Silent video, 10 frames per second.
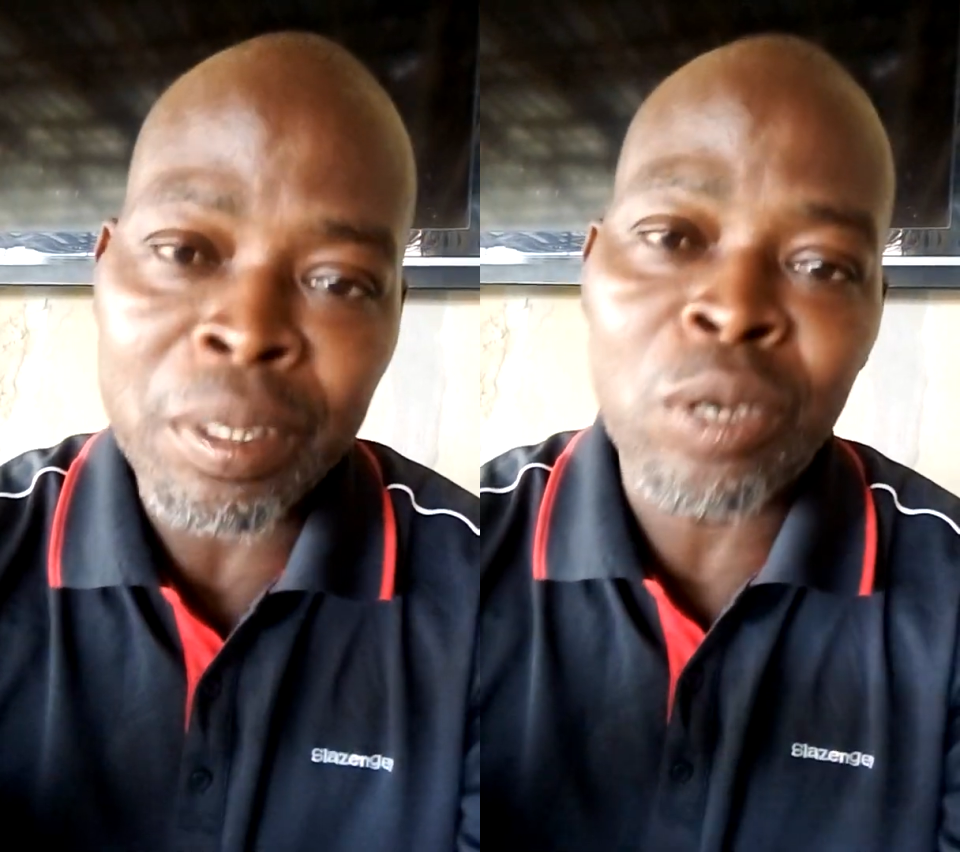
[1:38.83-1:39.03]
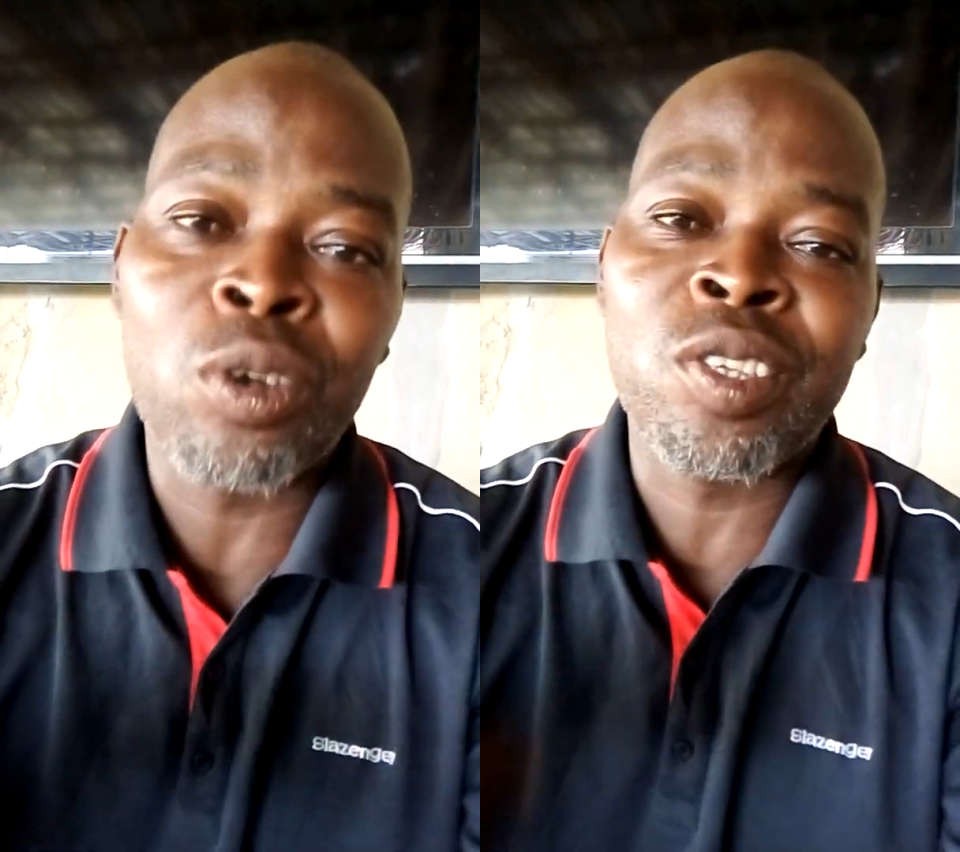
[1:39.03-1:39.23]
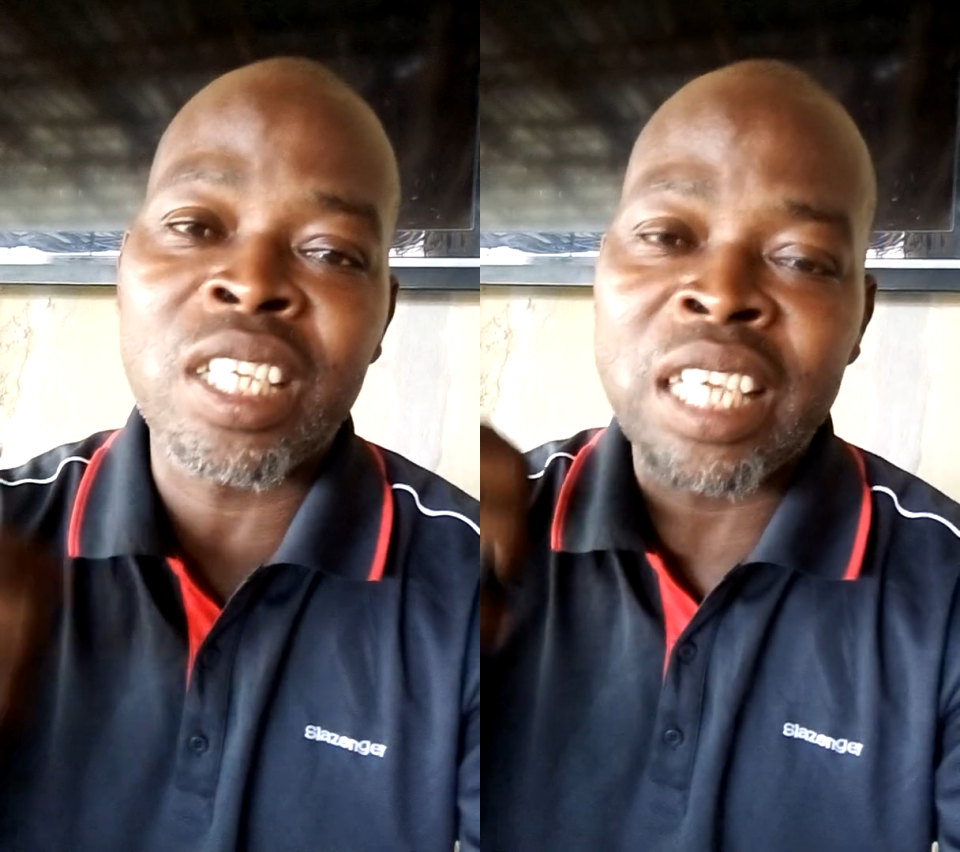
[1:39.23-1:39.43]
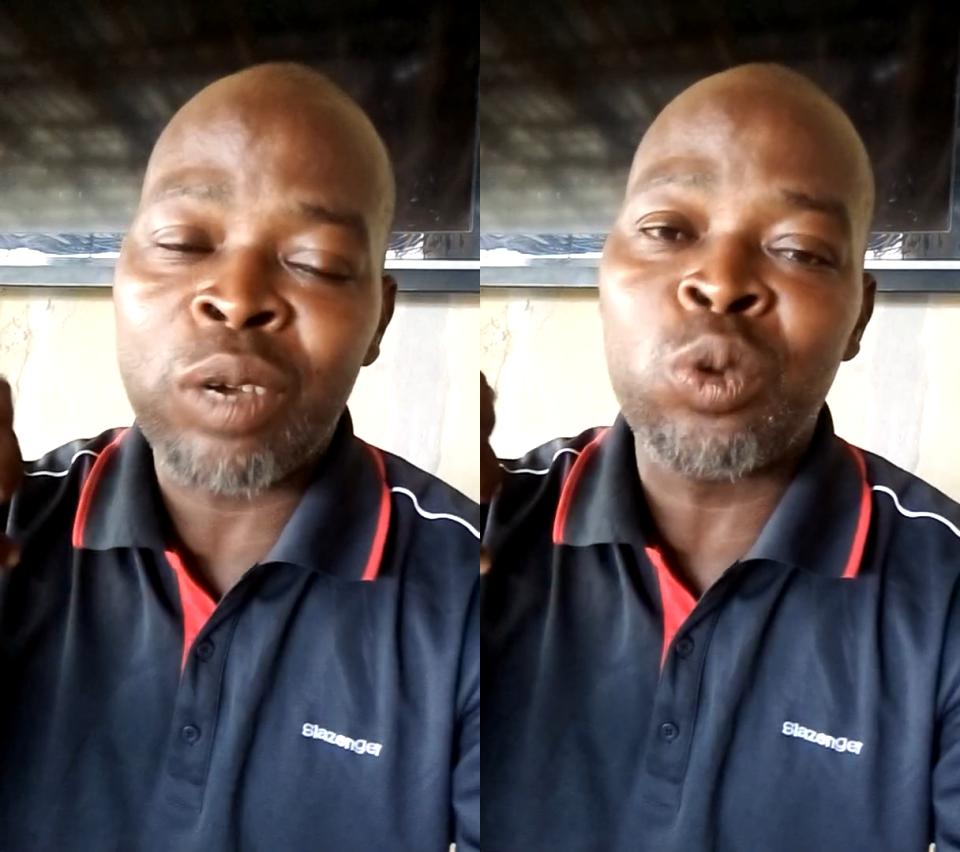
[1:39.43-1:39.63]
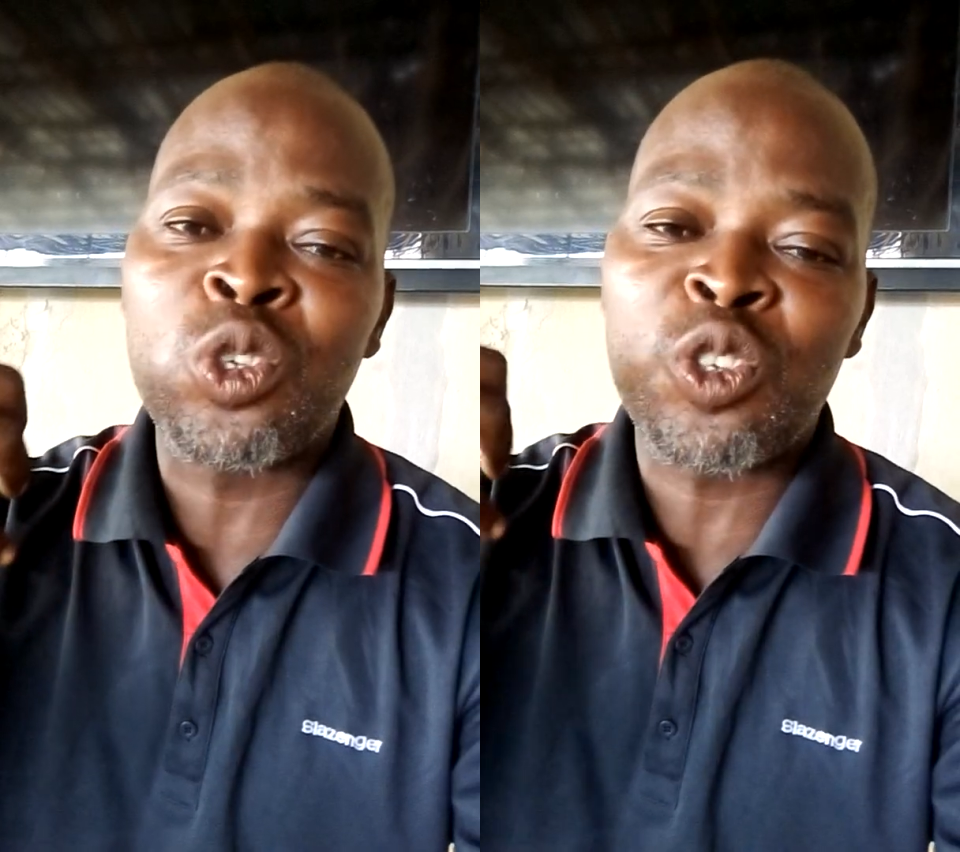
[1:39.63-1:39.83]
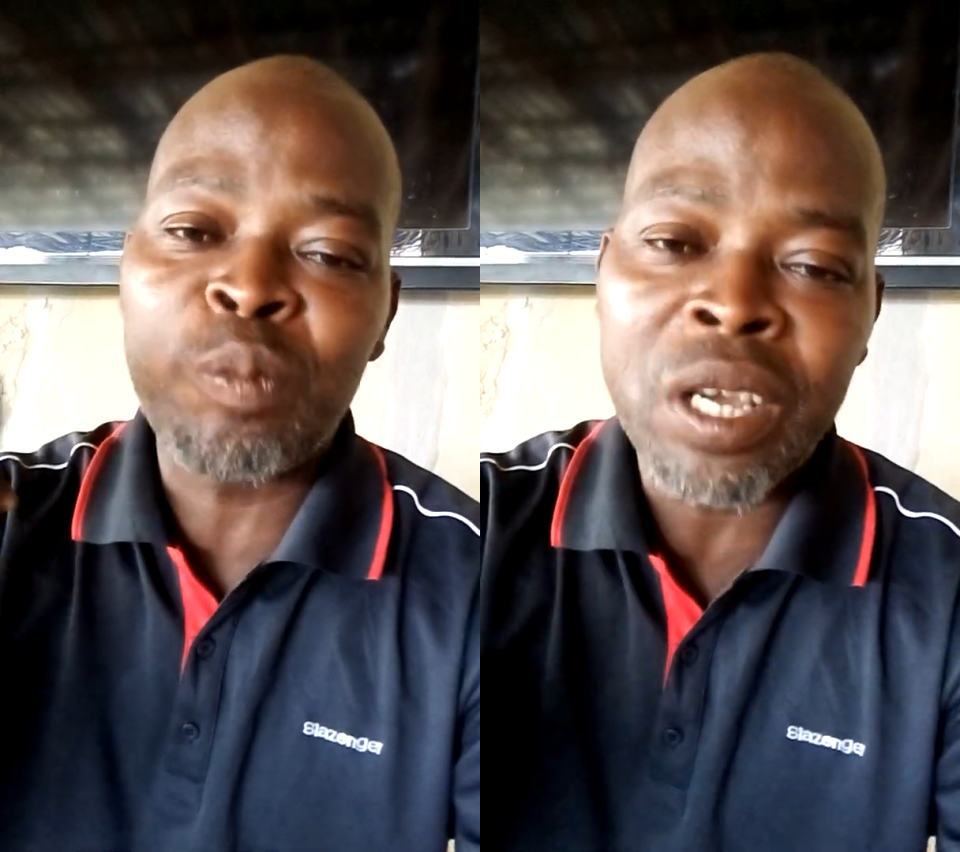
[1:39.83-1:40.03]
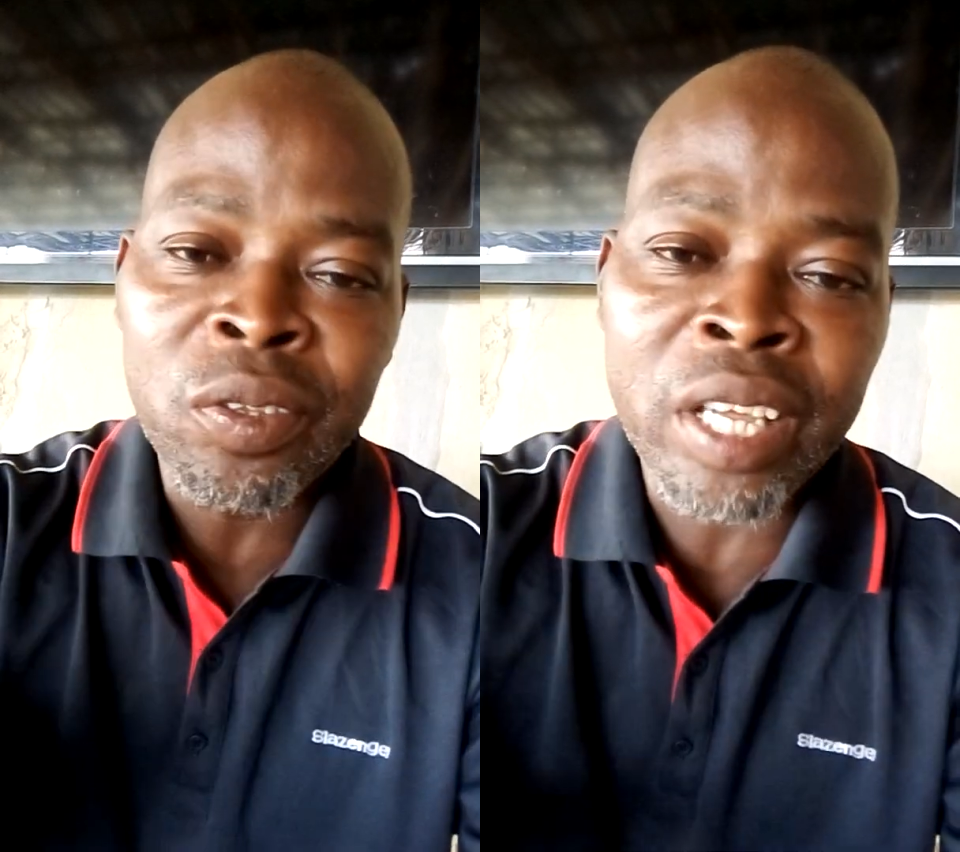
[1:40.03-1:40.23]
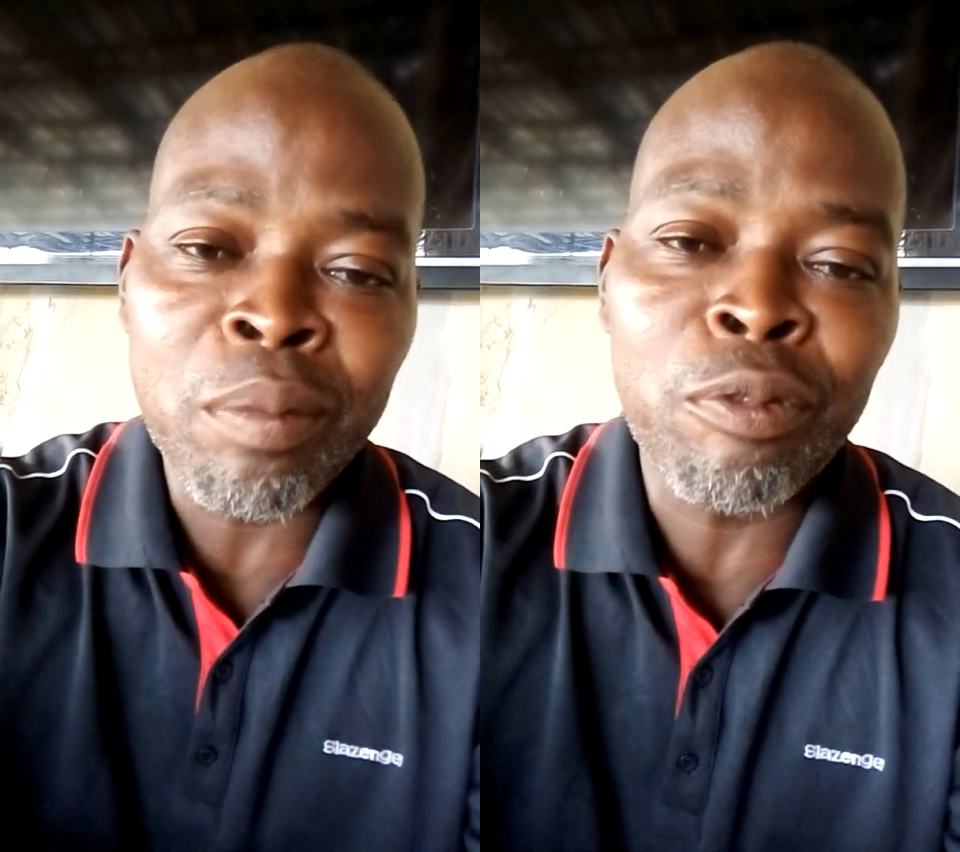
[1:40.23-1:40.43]
because the geckos smell
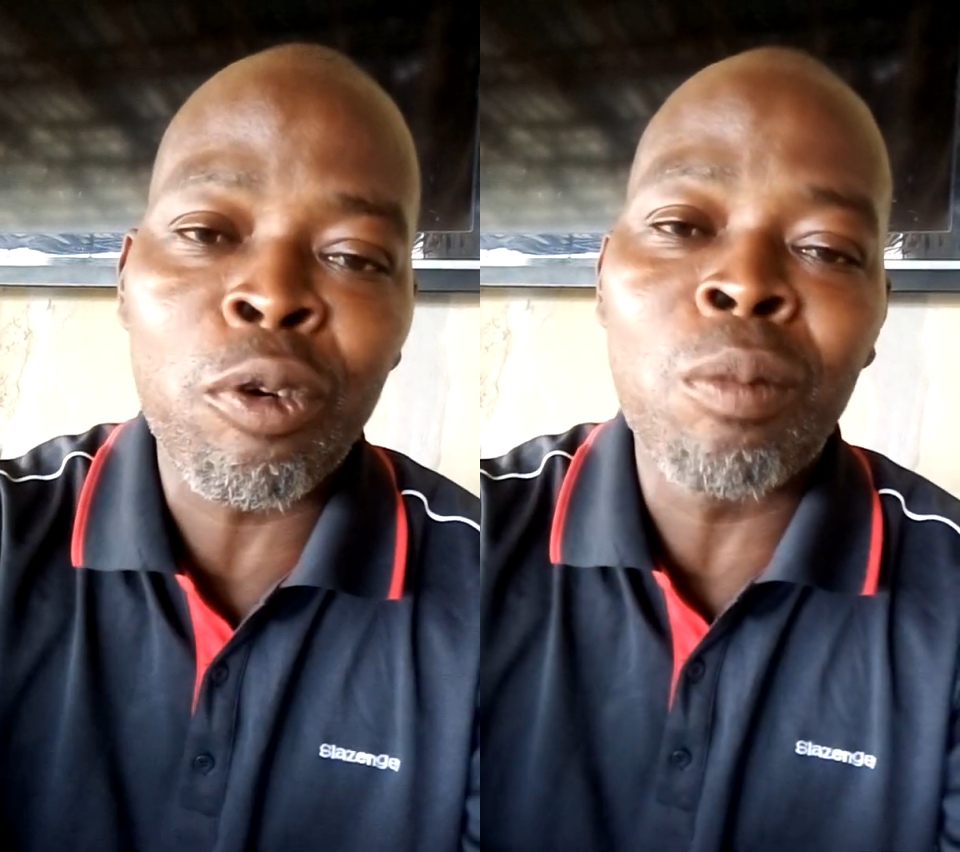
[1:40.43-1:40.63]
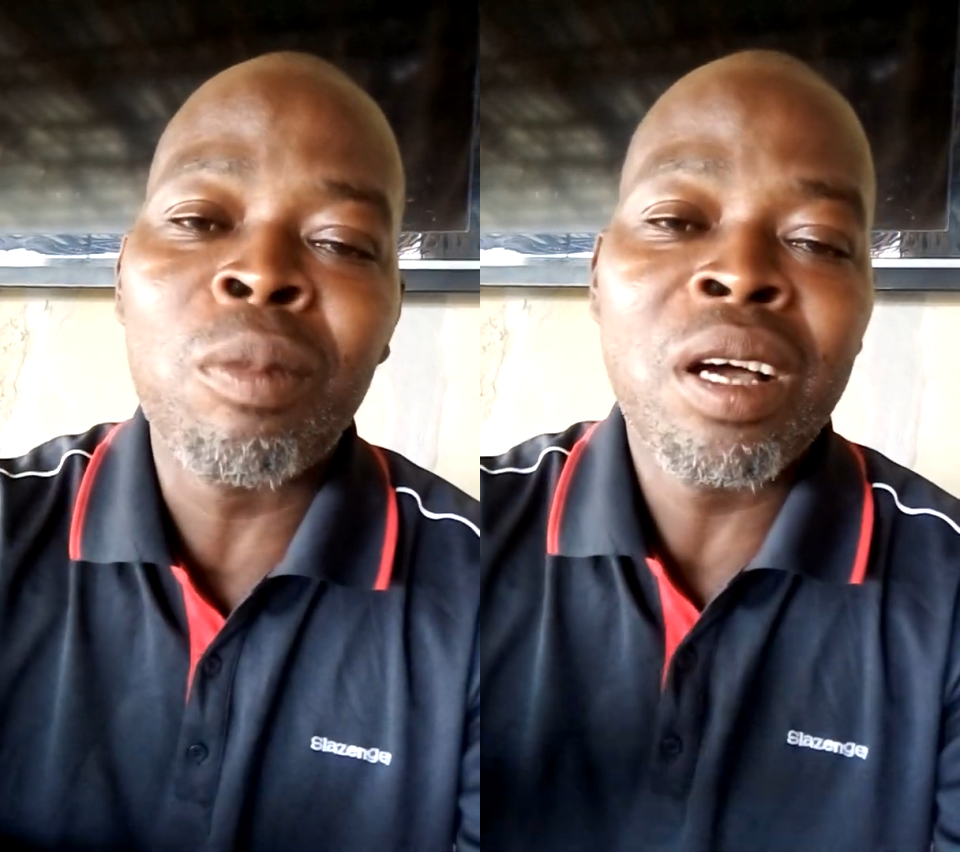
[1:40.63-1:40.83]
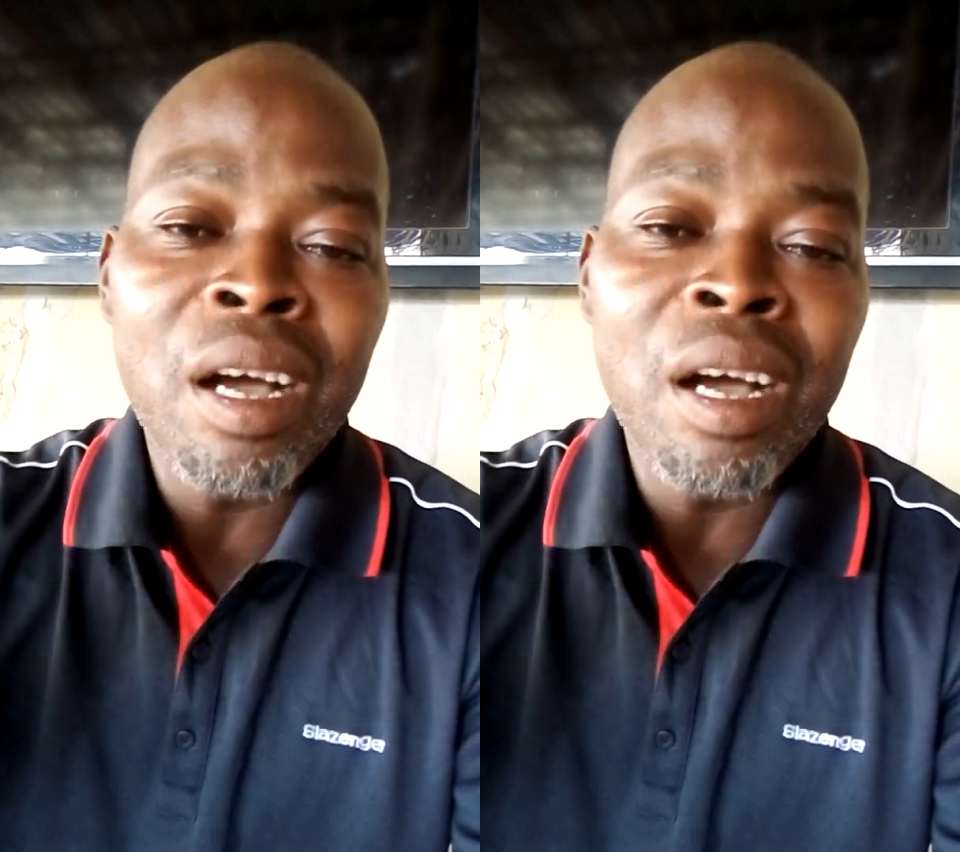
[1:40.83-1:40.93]
them from